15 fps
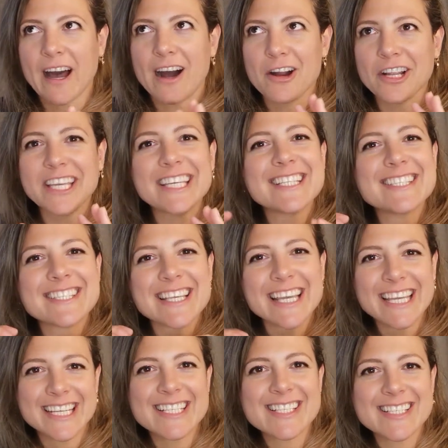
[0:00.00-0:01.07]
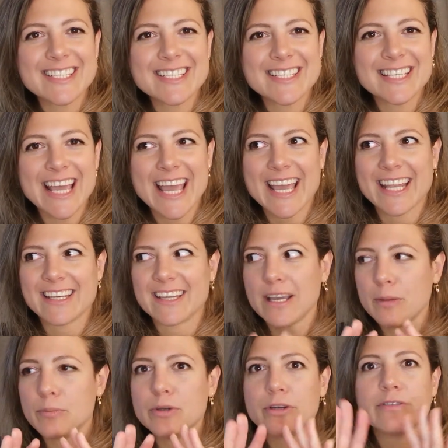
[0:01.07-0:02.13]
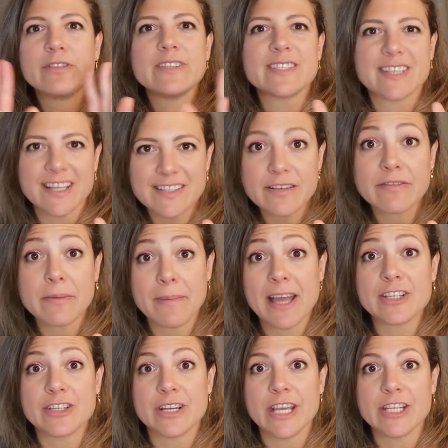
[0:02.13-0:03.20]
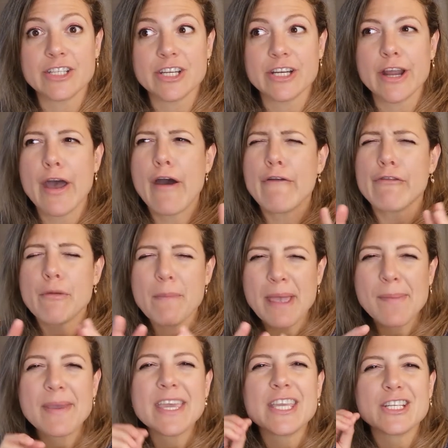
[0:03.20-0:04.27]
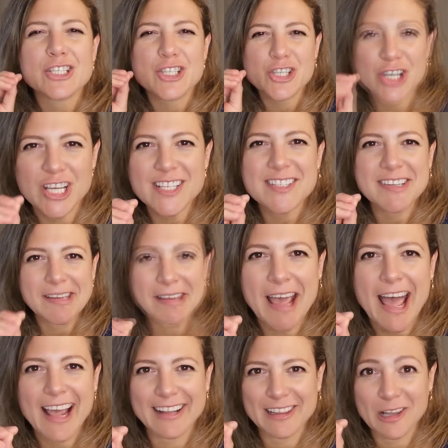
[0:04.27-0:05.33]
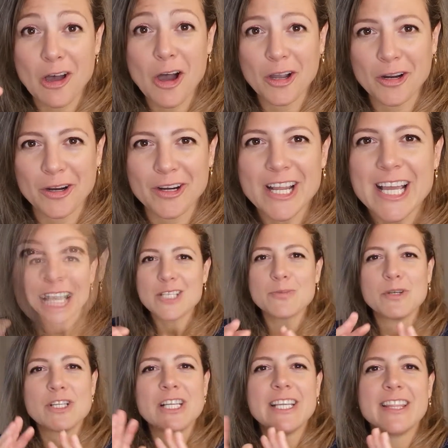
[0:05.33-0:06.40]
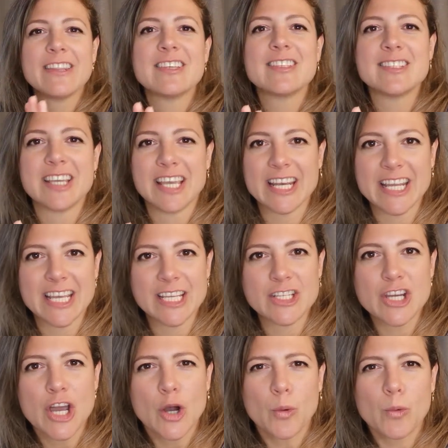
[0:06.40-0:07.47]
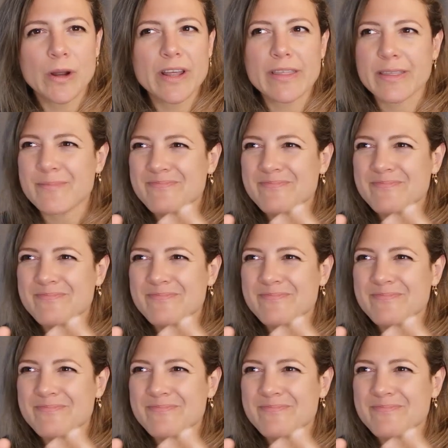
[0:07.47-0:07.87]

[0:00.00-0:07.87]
our kids' innocence and beautiful sense of imagination for maybe just a tad longer, especially in this day and age with